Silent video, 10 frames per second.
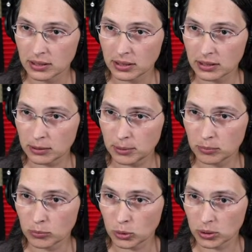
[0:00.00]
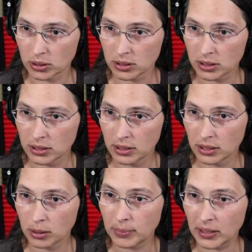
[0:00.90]
a little bit more
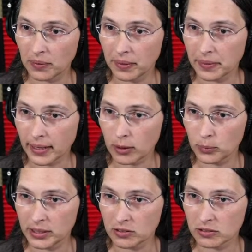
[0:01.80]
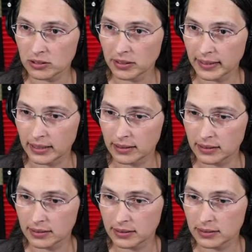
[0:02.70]
about how we install
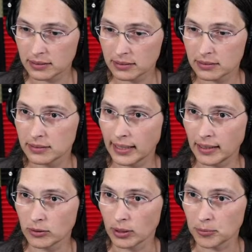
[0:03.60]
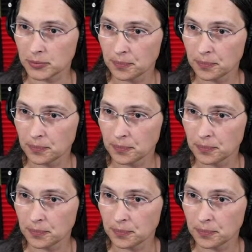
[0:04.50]
that interrupt,